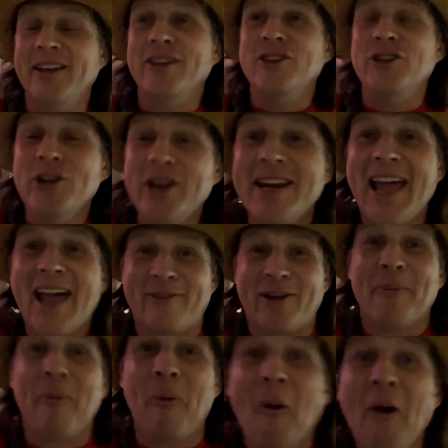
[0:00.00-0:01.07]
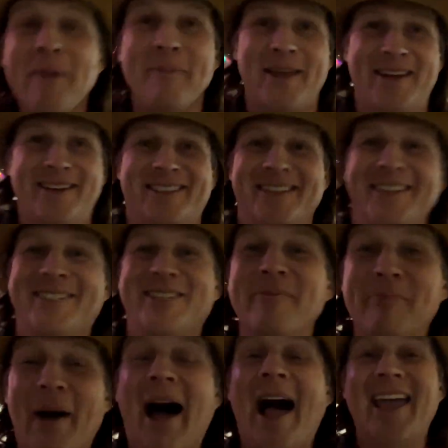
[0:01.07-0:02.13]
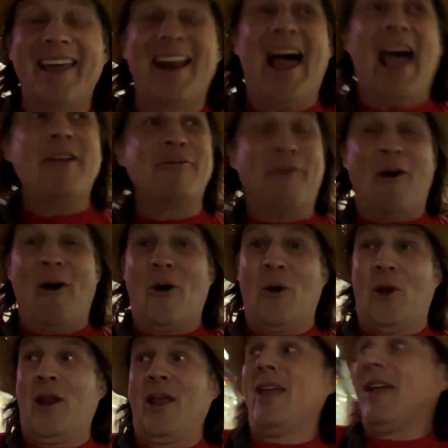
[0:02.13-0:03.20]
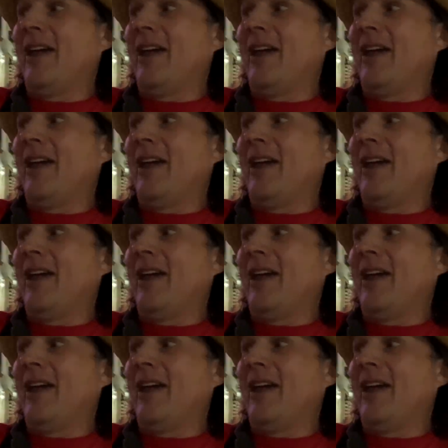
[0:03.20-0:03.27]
you need to have an appointment to buy an iPhone.